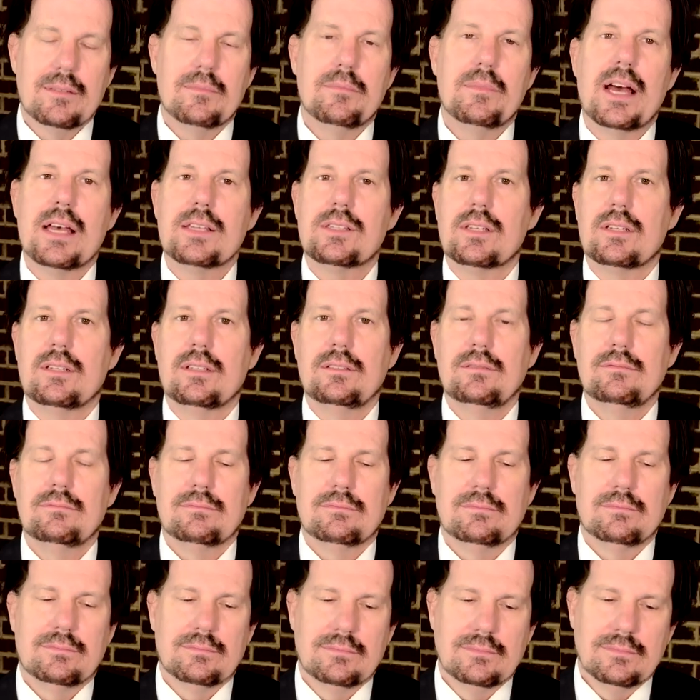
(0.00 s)
Macedon.
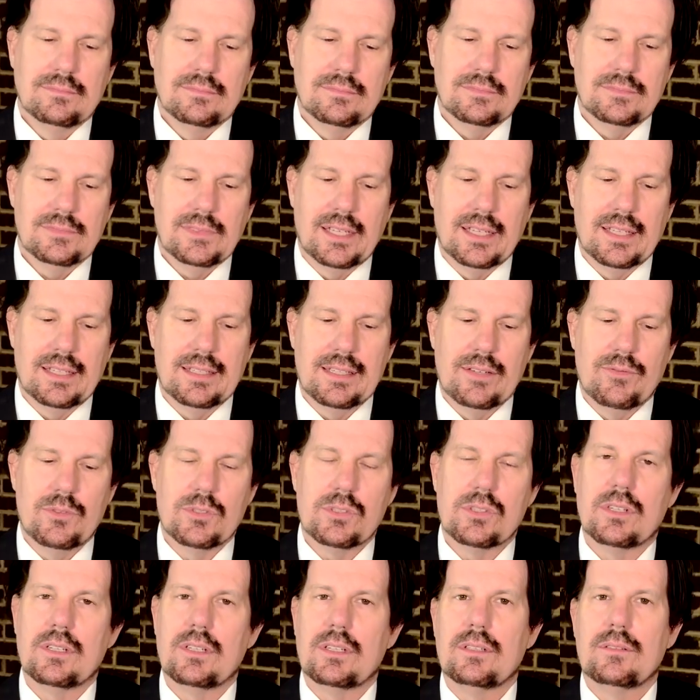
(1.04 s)
It
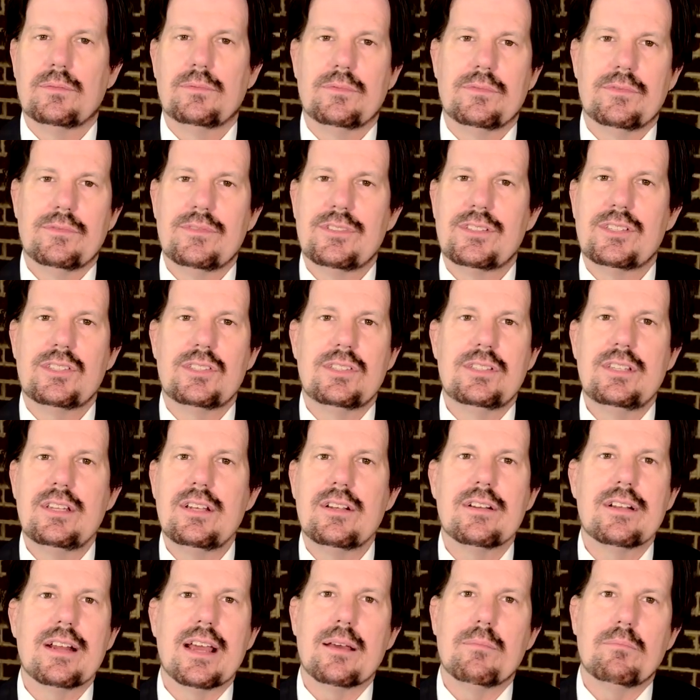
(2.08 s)
was
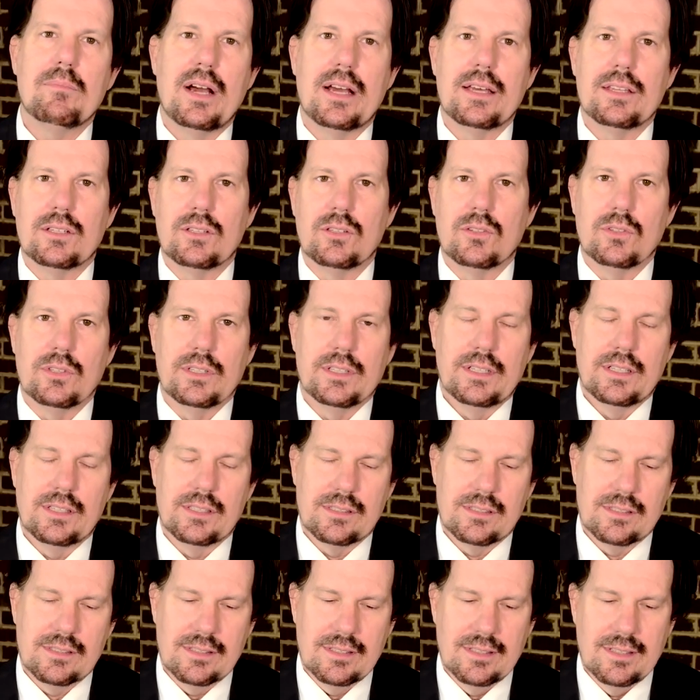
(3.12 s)
sneered at by the
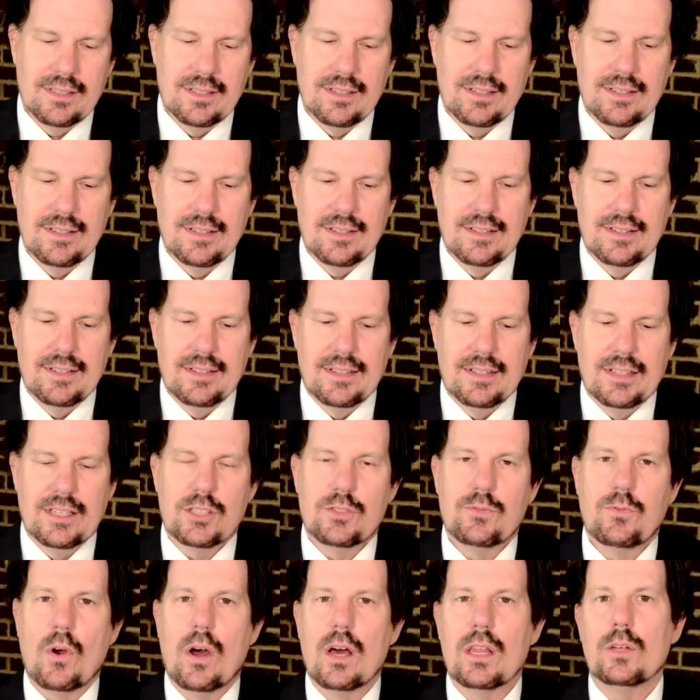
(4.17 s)
Greeks. His
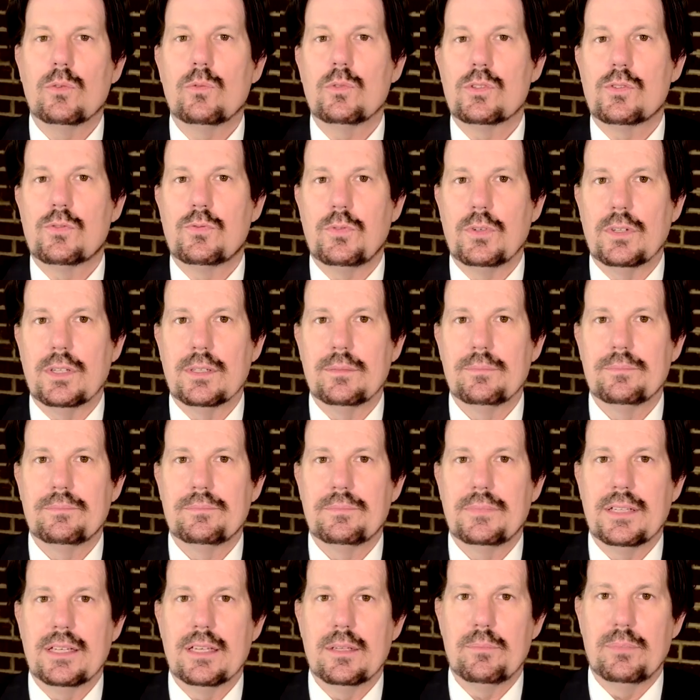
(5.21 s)
father was
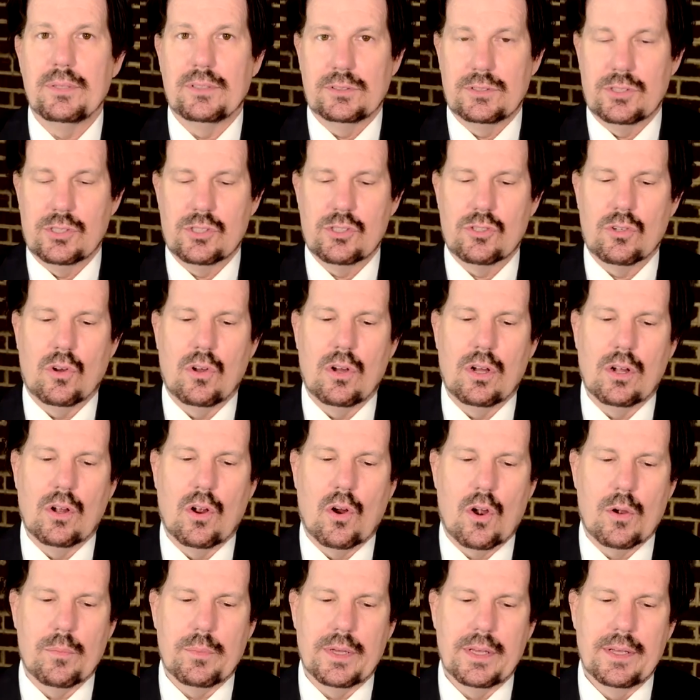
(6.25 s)
Philip. He had built a strong
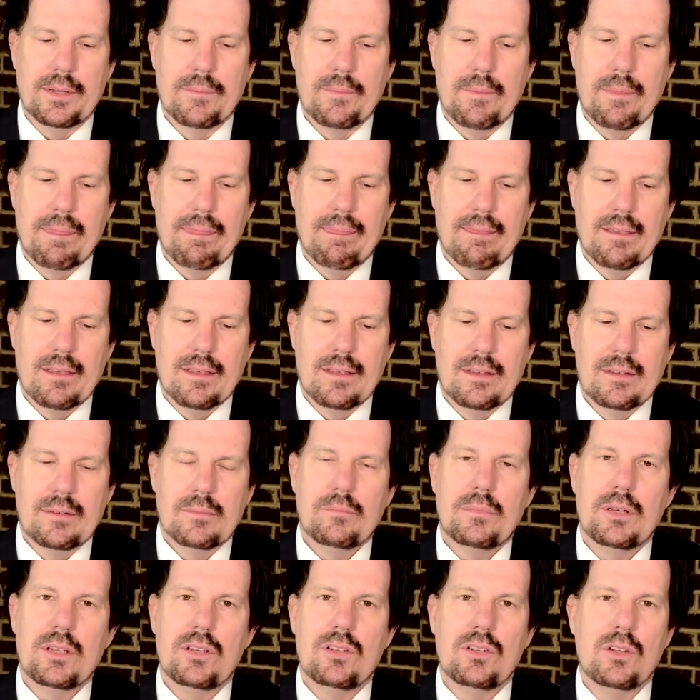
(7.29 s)
army.
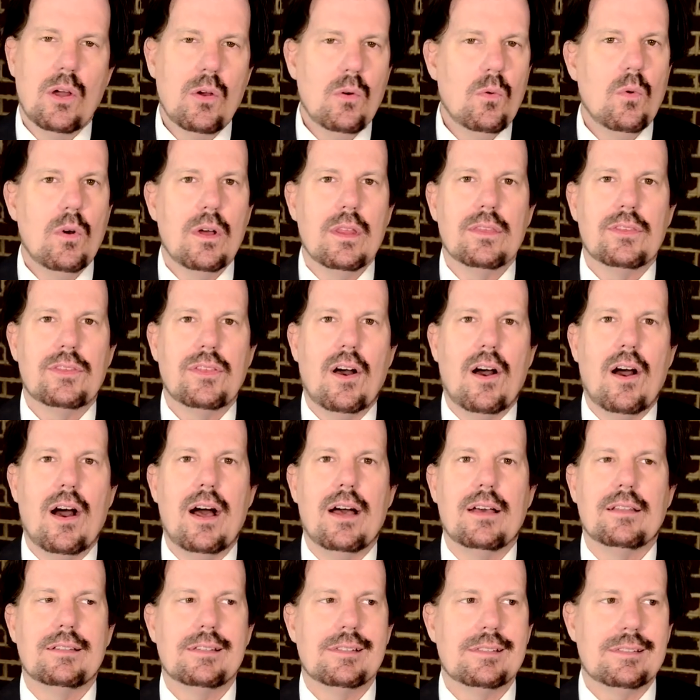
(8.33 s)
But no one
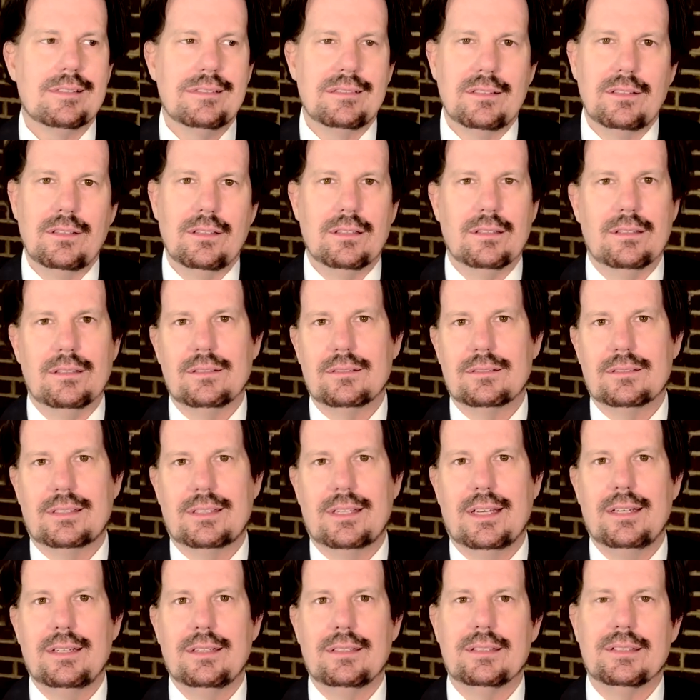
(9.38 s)
thought this little
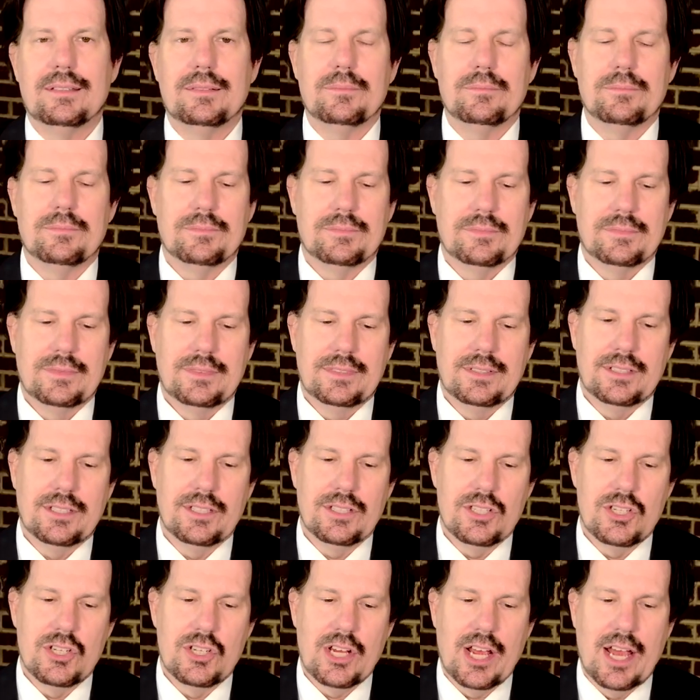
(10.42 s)
kingdom
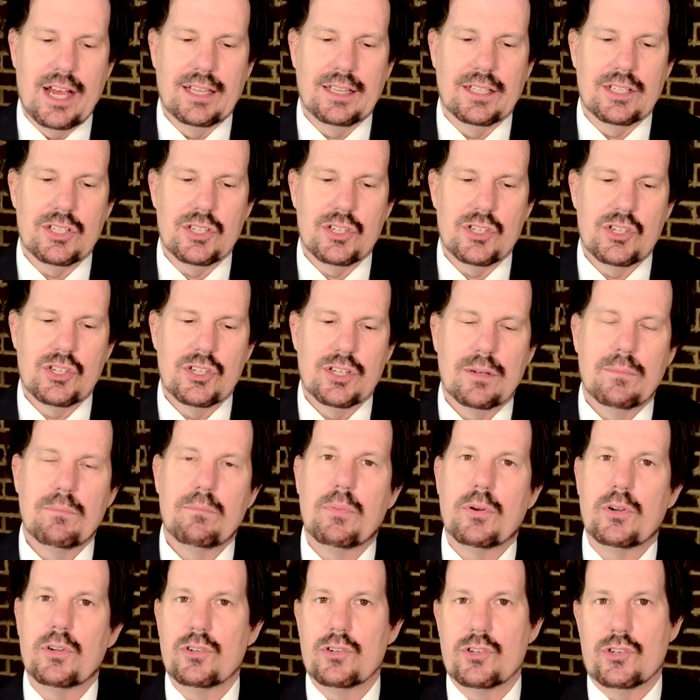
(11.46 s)
could challenge
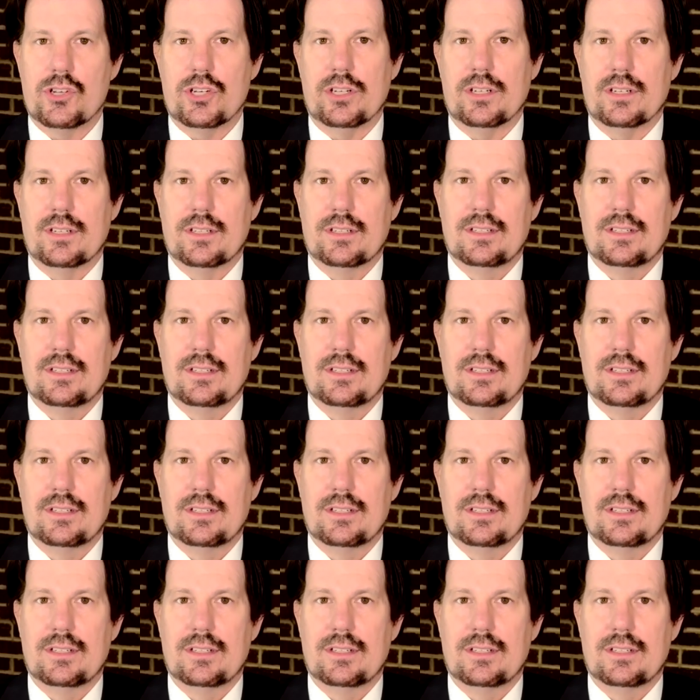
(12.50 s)
Persia,